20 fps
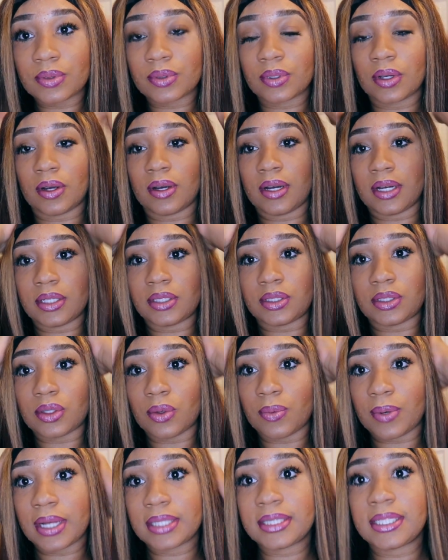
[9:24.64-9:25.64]
All right,
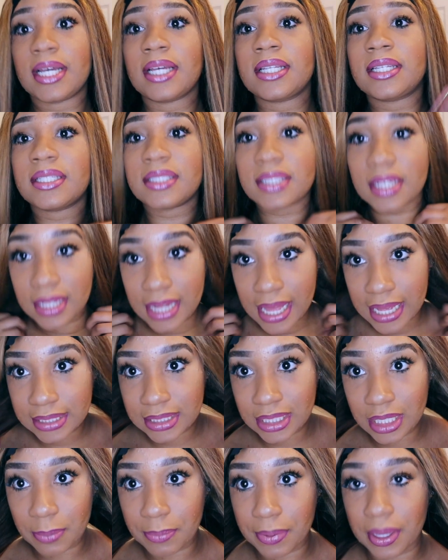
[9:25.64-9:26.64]
so when I take this
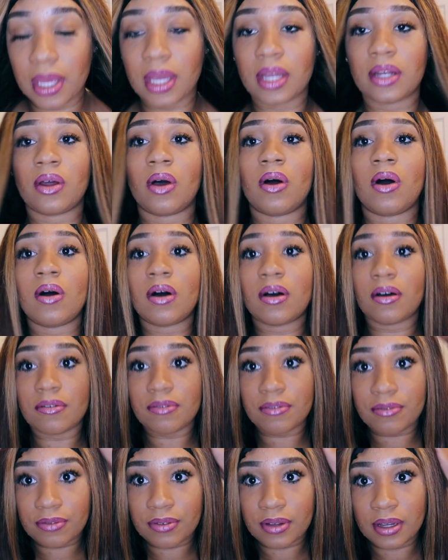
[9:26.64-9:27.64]
elastic band
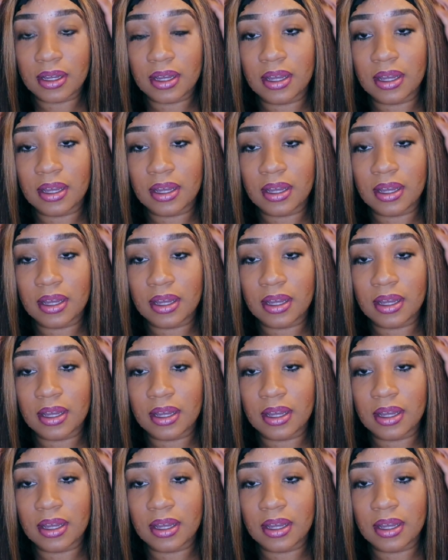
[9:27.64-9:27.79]
off,